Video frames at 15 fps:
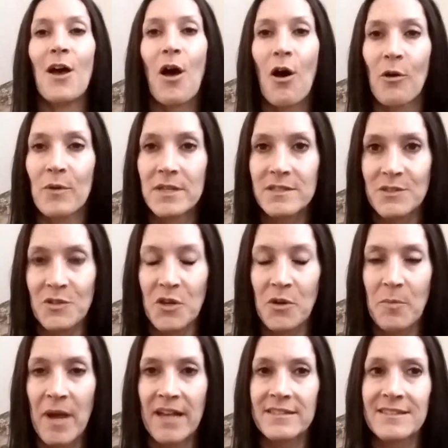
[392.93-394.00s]
Always do your
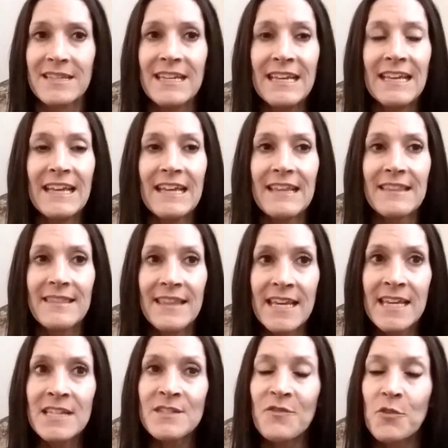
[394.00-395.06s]
best.
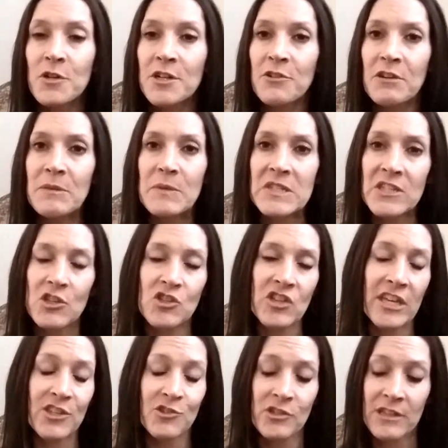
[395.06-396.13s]
These 4 agreements can
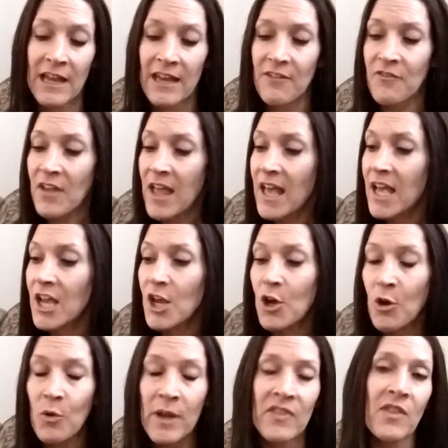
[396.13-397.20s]
change your life.
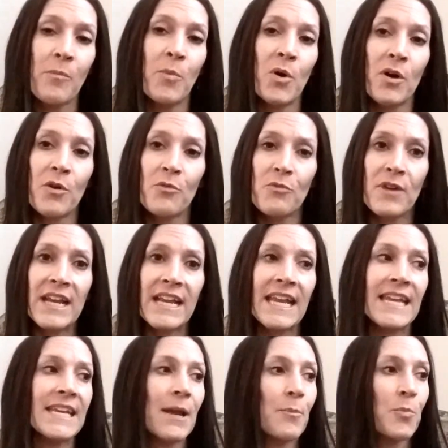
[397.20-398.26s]
Go get the book, read
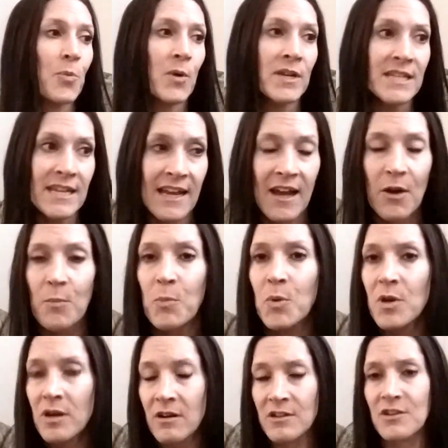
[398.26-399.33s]
it, print it out,
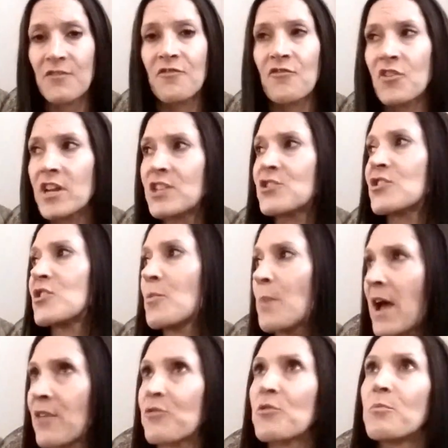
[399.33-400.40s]
put it on your fridge, on your
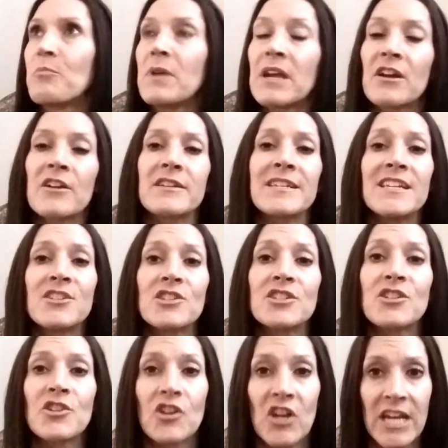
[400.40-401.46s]
bathroom mirror, teach it
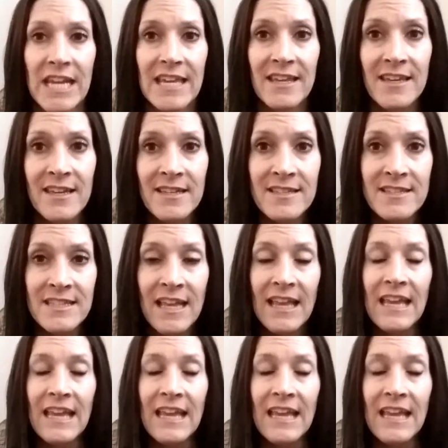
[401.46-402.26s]
to your kids.